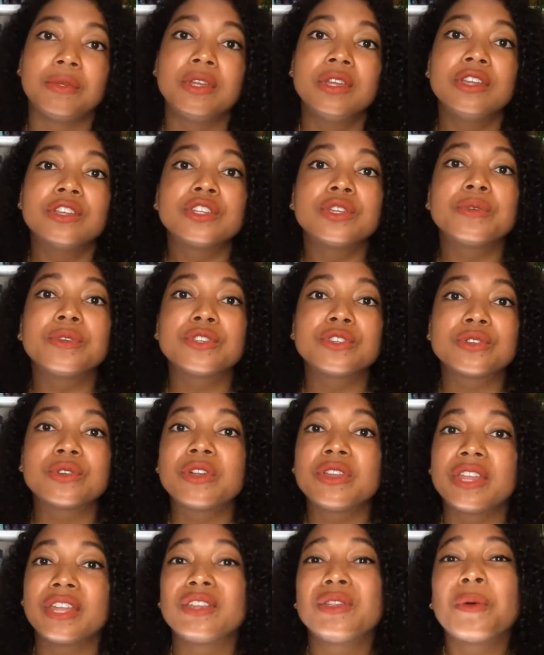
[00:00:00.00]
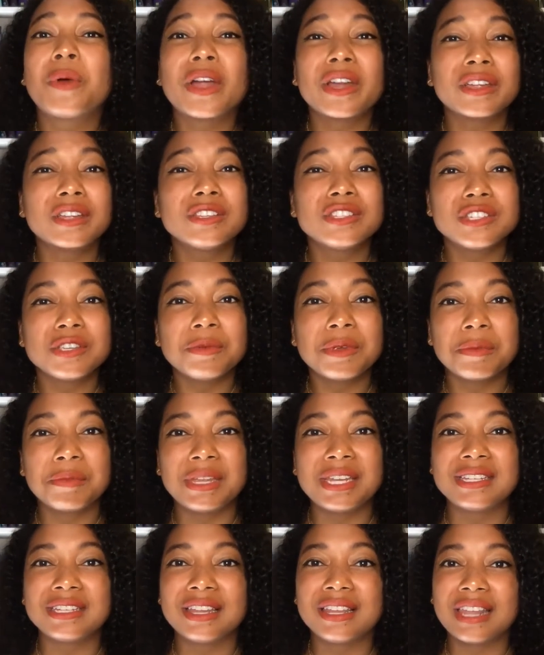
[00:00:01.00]
to ensure that you are consuming
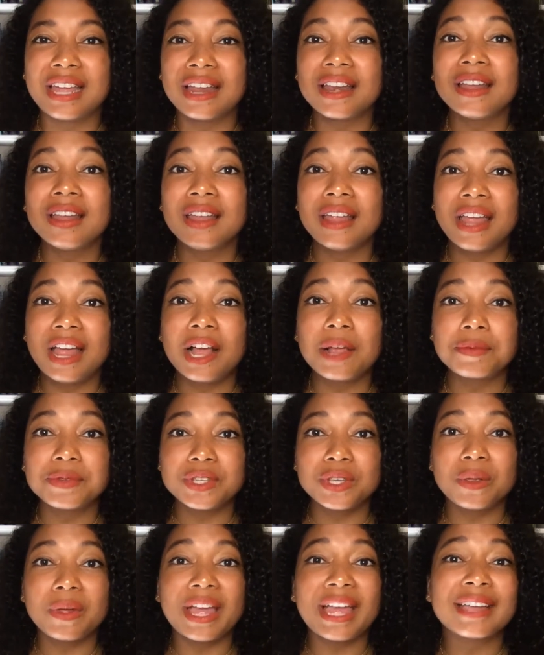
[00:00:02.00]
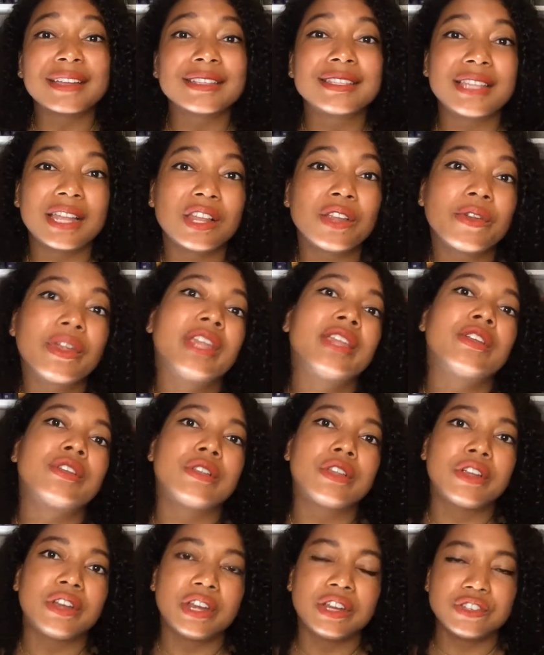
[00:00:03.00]
media that helps you accelerate your
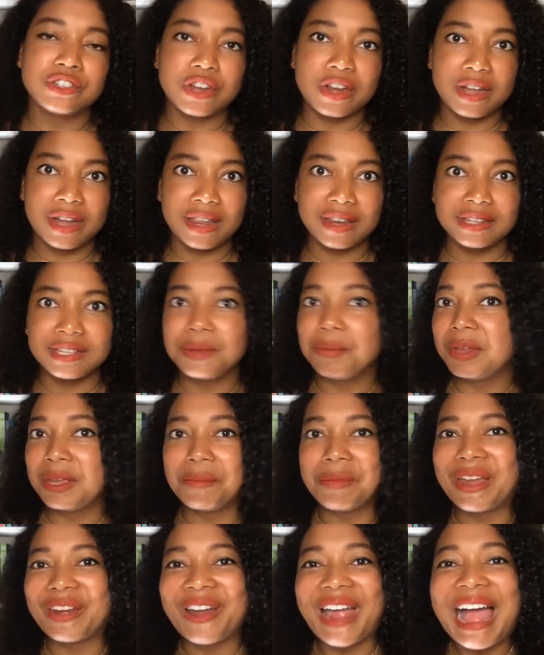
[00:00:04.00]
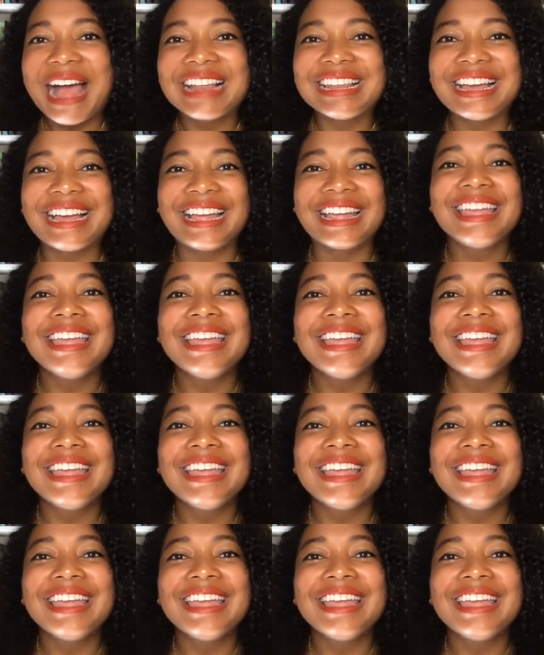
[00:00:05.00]
learning journey to be a better ally